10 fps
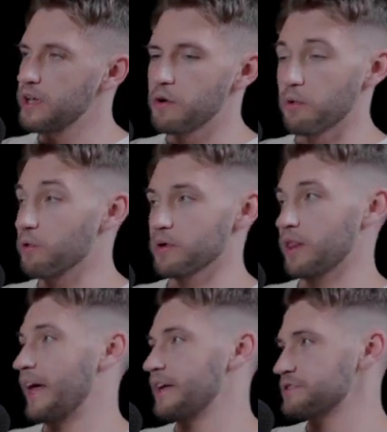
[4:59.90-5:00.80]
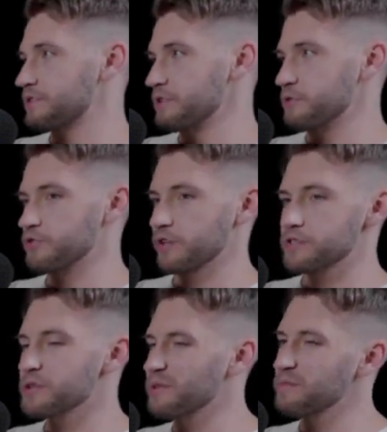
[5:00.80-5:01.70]
or less usually.
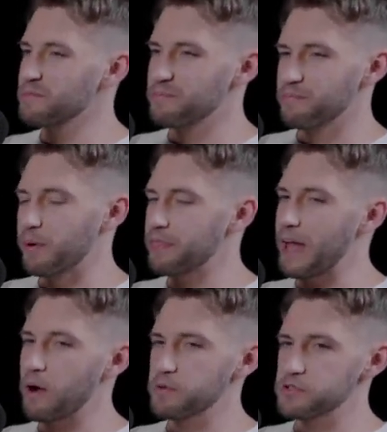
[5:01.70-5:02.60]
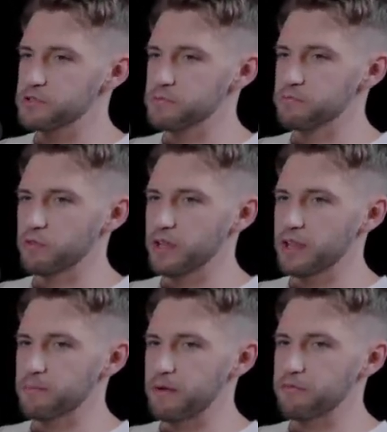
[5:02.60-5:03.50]
So, but that was really
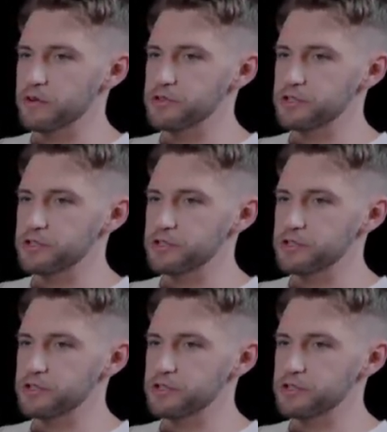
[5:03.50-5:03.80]
like my first